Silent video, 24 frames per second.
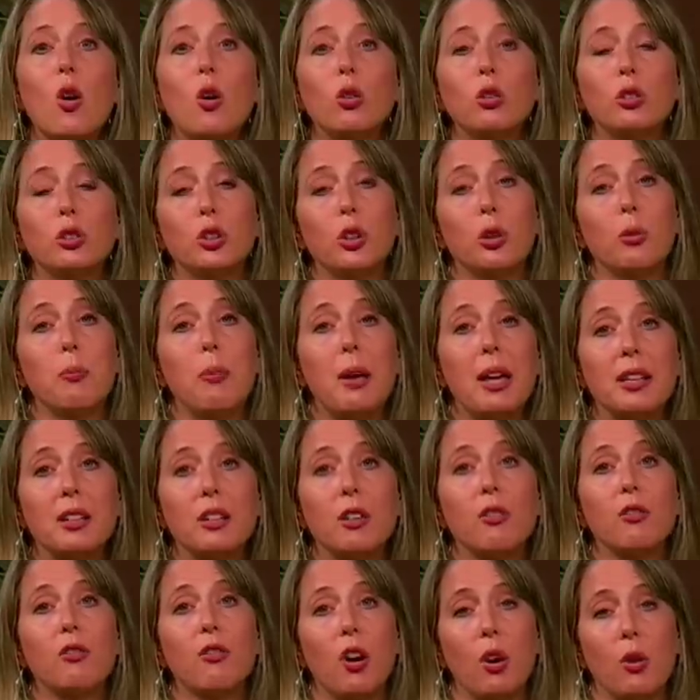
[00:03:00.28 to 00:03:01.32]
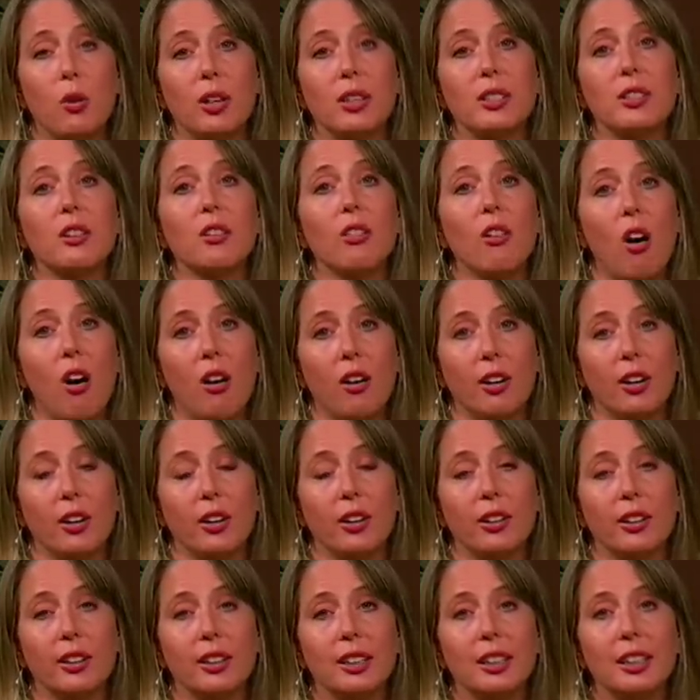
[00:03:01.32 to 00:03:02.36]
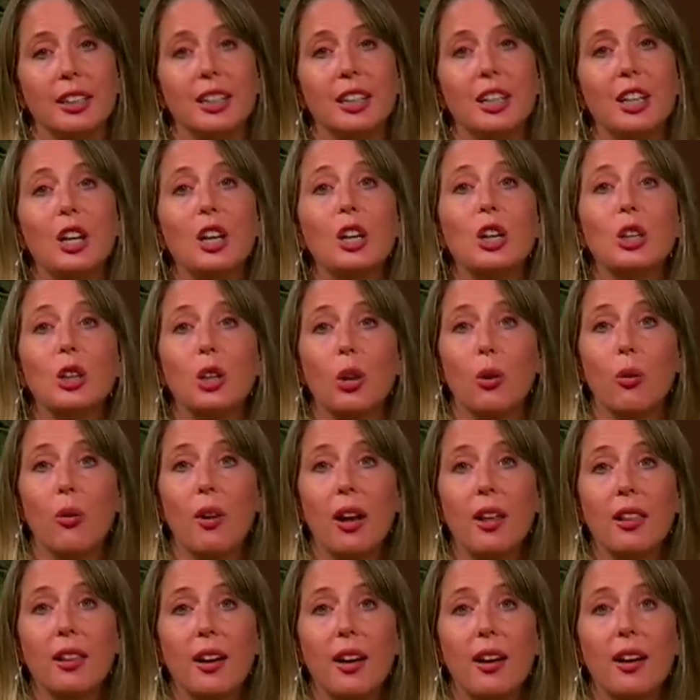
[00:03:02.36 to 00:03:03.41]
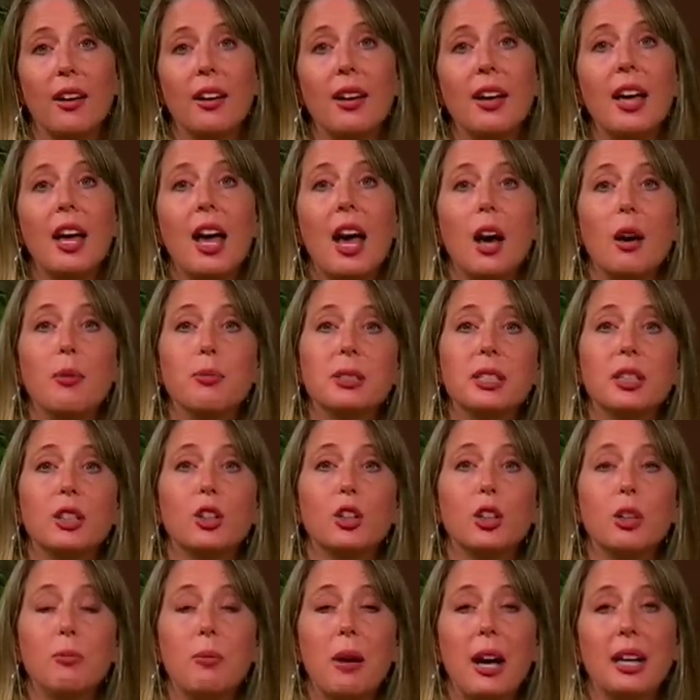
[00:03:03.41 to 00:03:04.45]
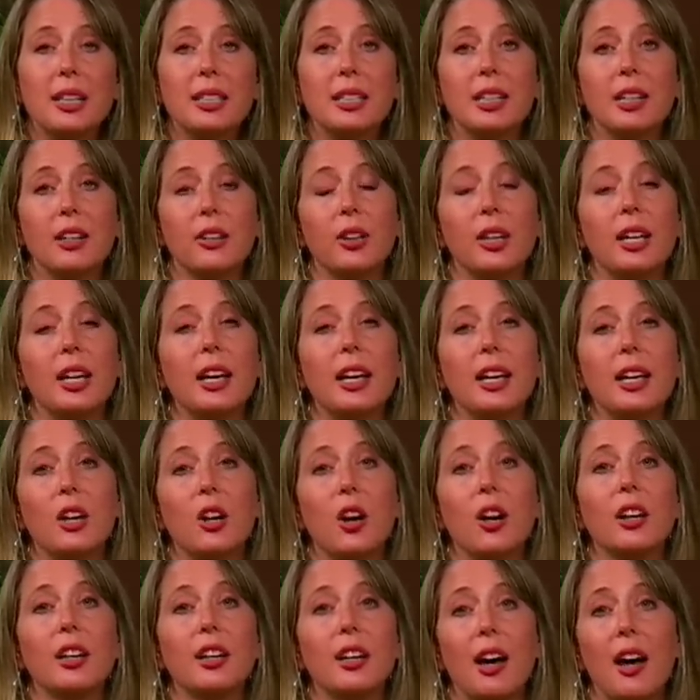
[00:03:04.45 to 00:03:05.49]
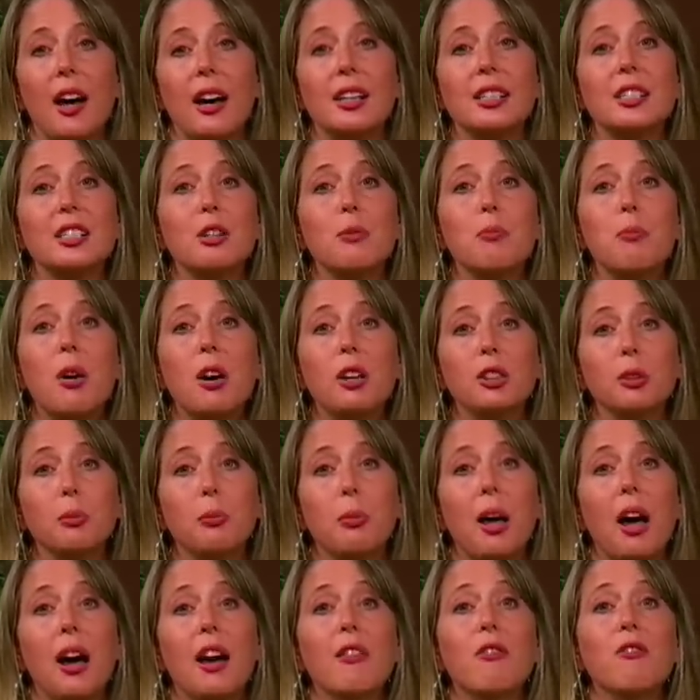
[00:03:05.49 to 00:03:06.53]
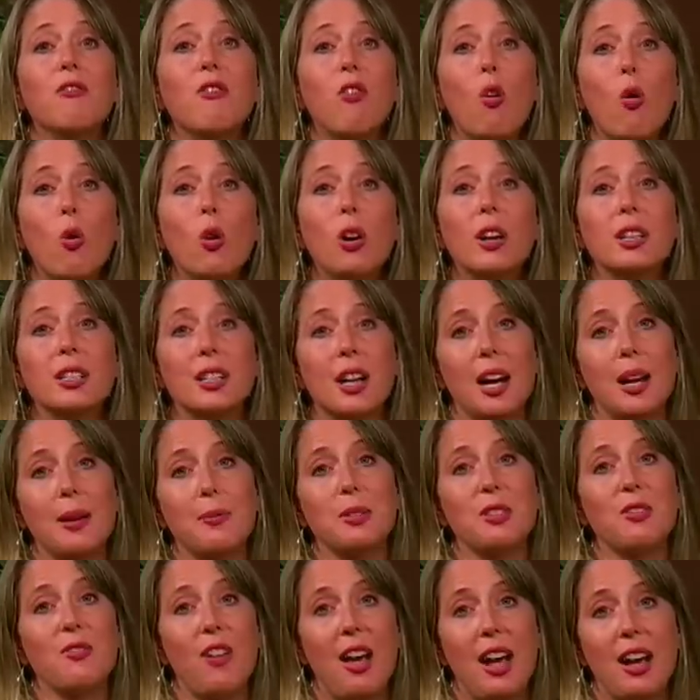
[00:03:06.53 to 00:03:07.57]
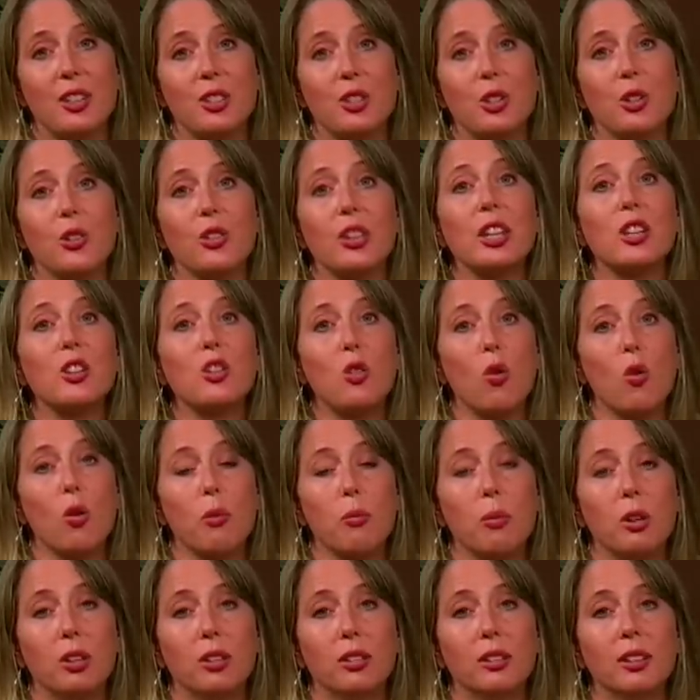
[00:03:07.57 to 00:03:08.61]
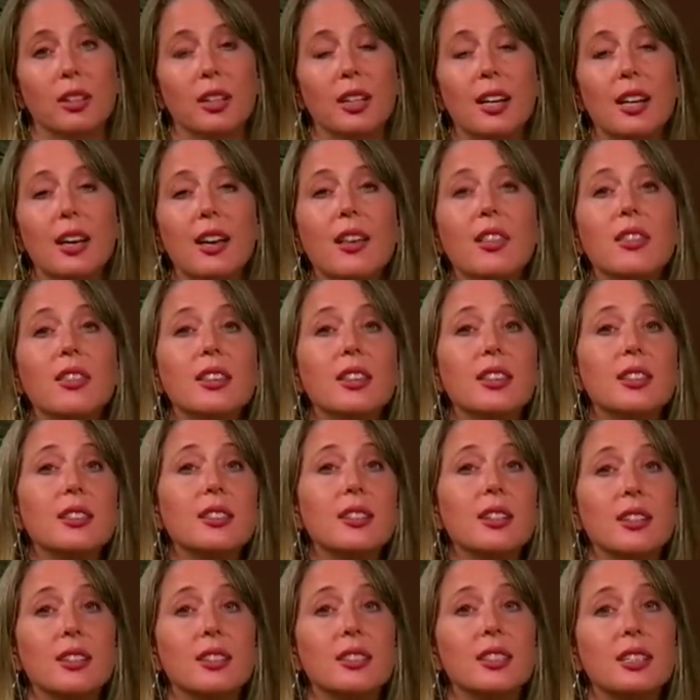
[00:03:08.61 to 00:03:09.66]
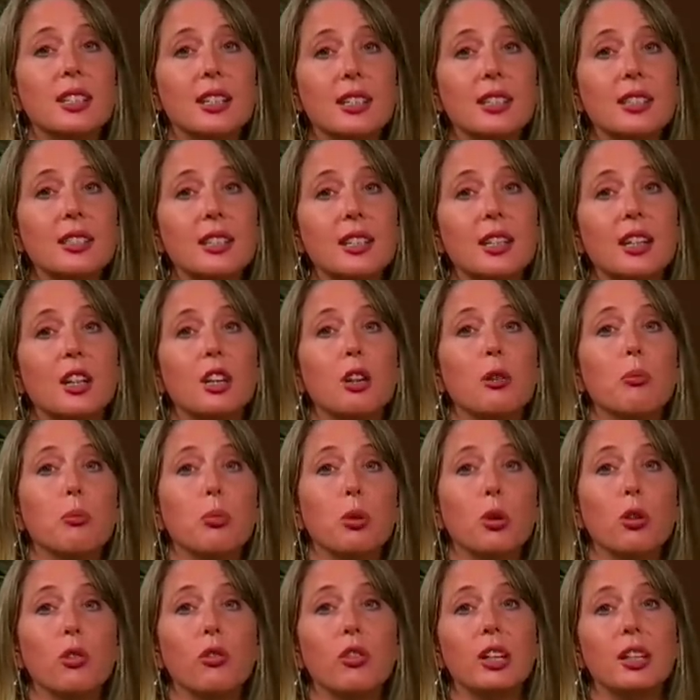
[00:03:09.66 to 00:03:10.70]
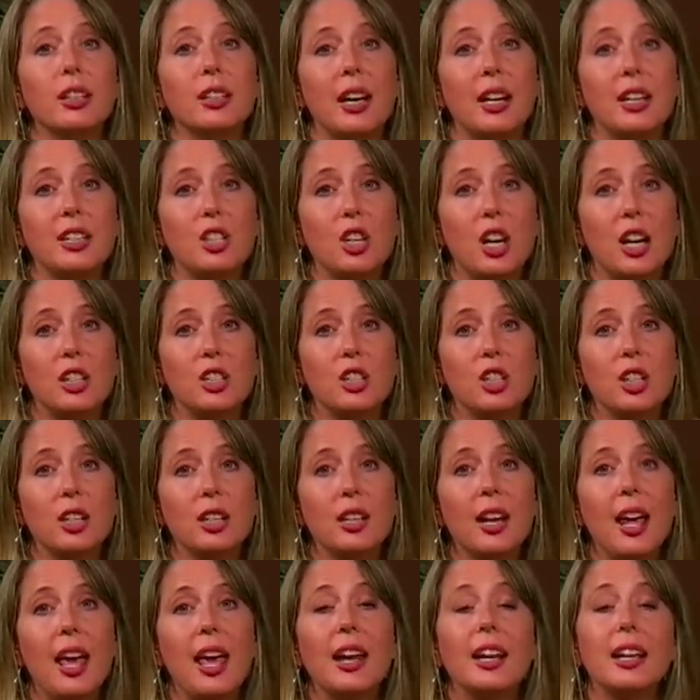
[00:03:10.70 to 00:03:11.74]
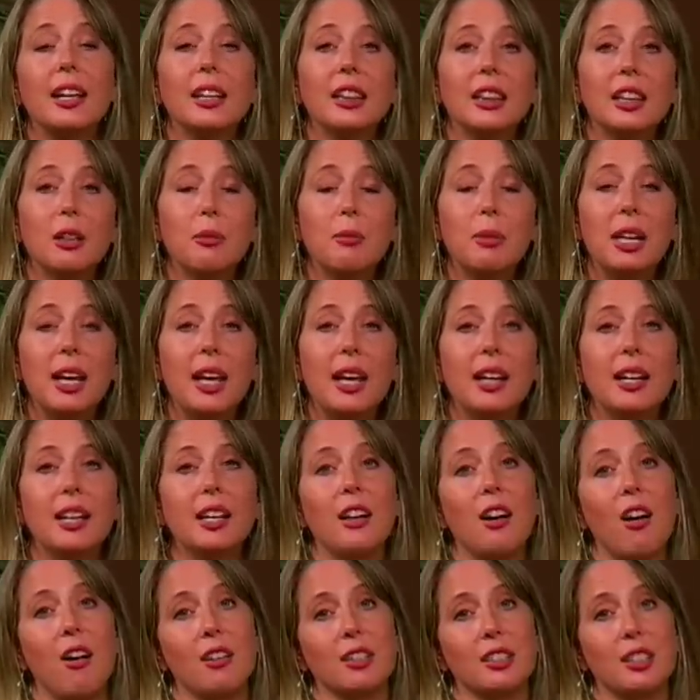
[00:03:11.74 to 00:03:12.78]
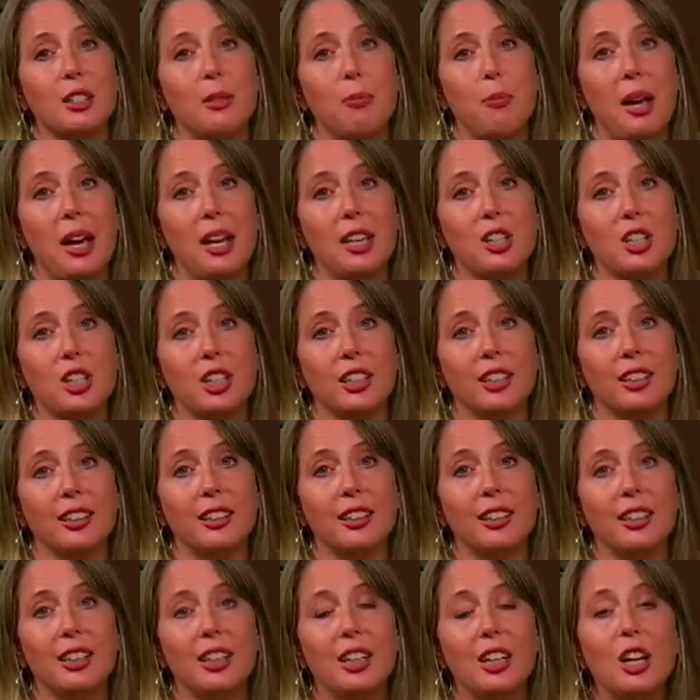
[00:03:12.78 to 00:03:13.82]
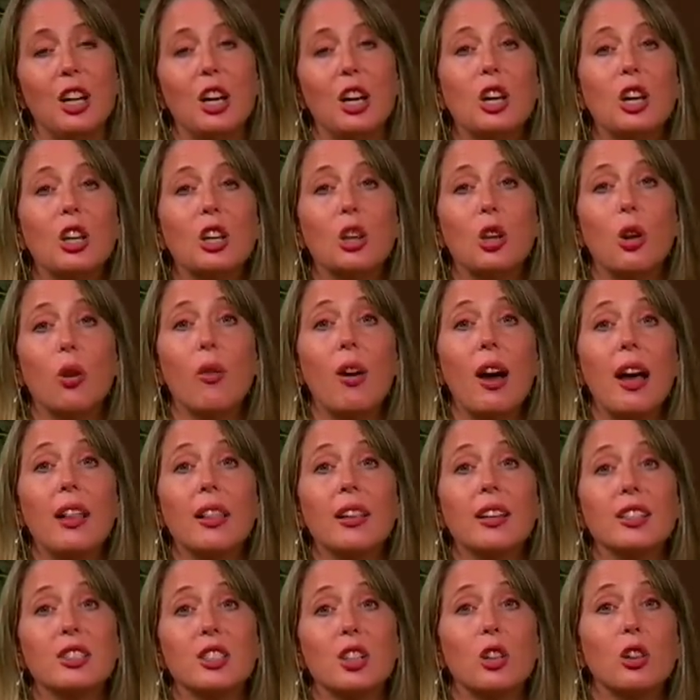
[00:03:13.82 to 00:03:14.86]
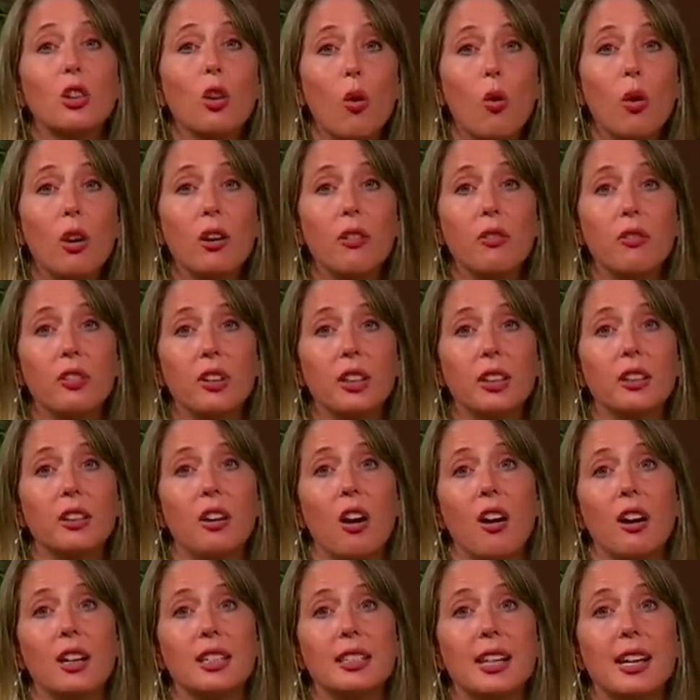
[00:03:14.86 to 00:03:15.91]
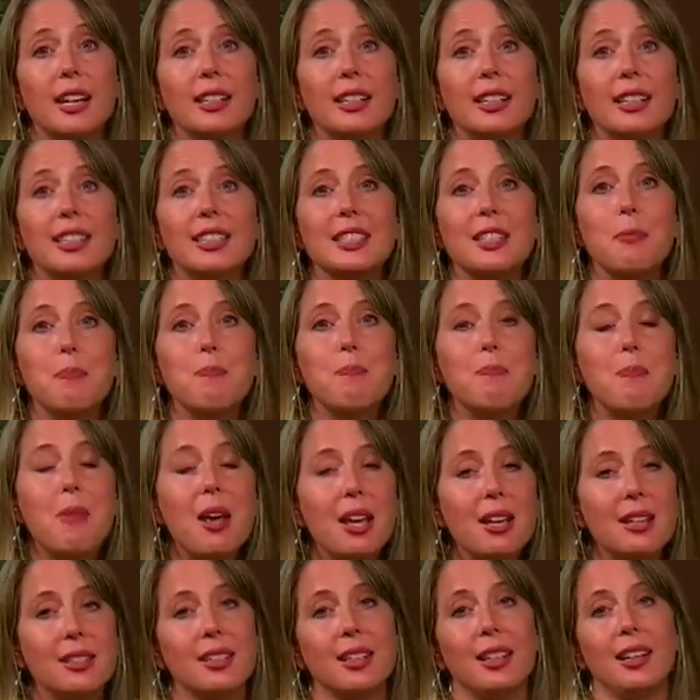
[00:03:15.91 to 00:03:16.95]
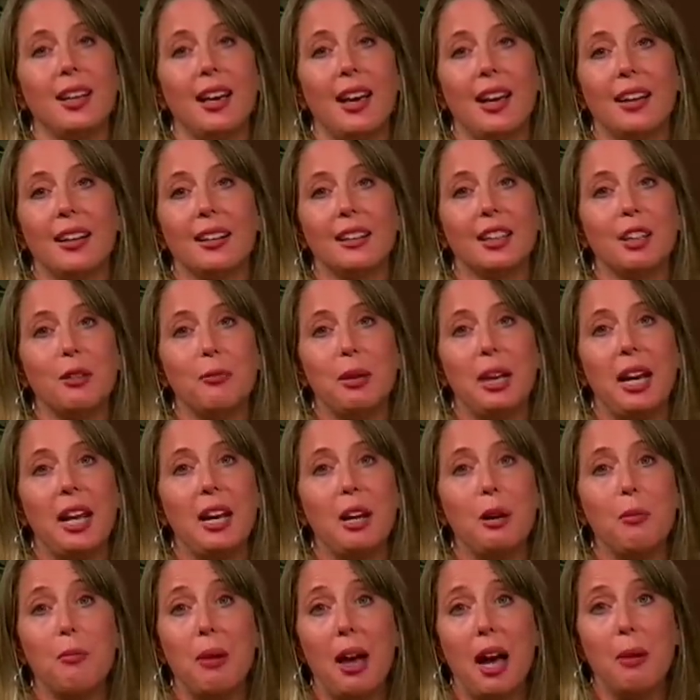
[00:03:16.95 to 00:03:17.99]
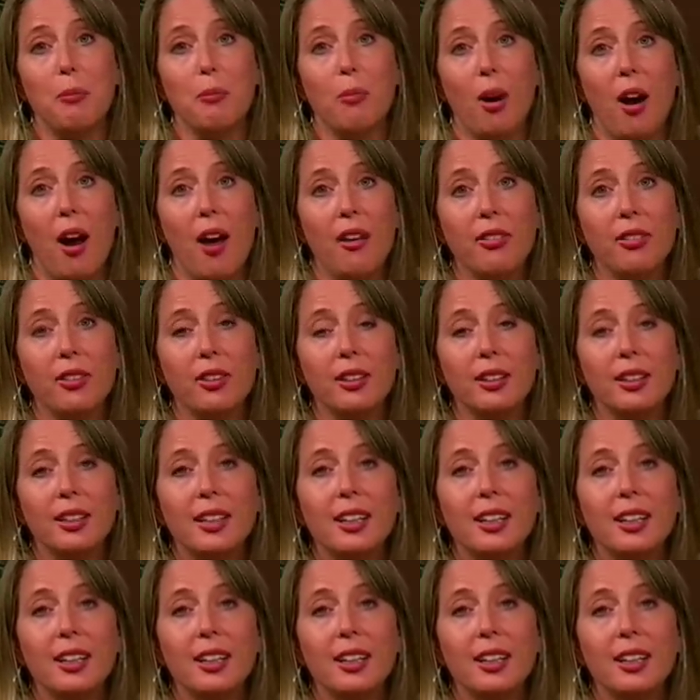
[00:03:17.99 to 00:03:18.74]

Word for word: hold your mental focus longer. Chlorella helps the good bacteria in our gut to multiply four times faster than normal. This assists in improving digestion and eliminating constipation. Chlorella's chlorophyll content is amazing at eliminating bad breath.